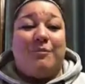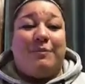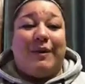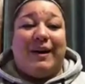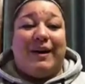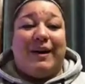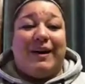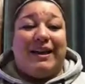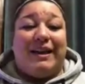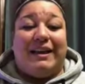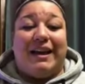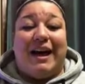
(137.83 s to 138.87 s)
But
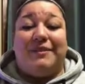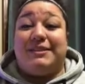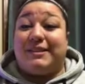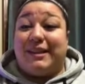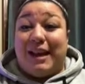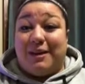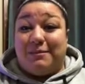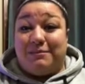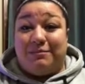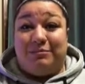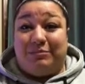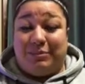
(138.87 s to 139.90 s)
obviously
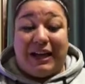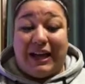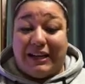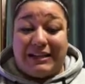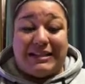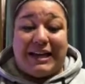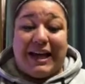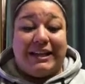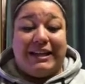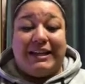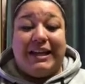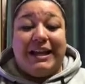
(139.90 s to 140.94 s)
I'm
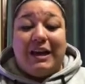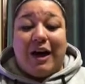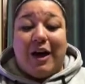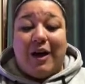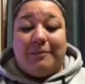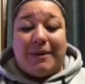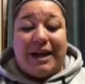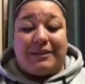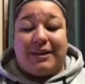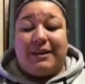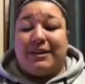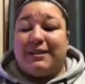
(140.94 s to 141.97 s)
blindsided back
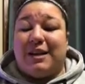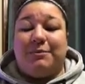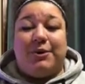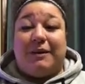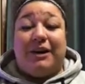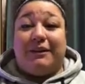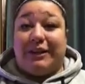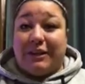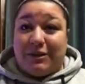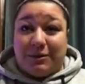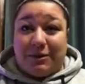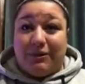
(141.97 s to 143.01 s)
then because I'm always about
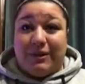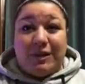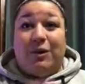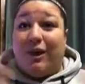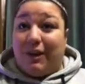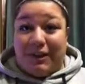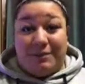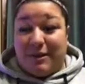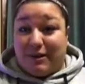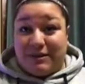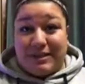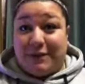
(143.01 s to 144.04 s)
equality
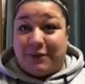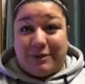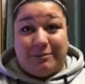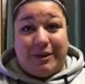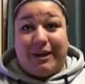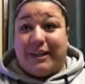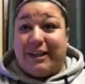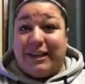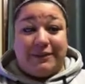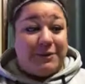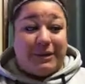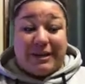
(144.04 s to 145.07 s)
amongst everybody,
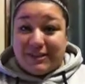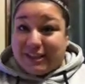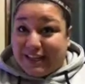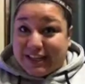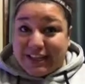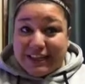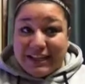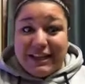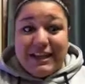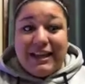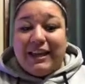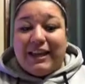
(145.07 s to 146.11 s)
even when I was a kid.
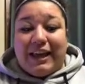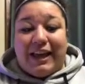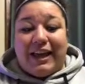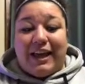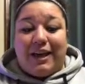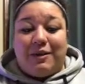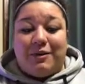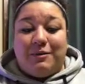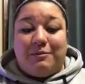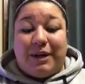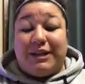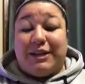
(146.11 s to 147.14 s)
And
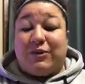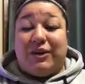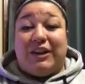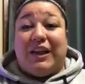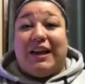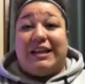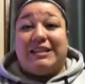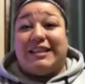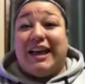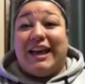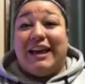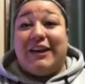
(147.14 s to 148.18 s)
I didn't realize
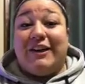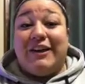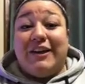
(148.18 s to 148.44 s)
that,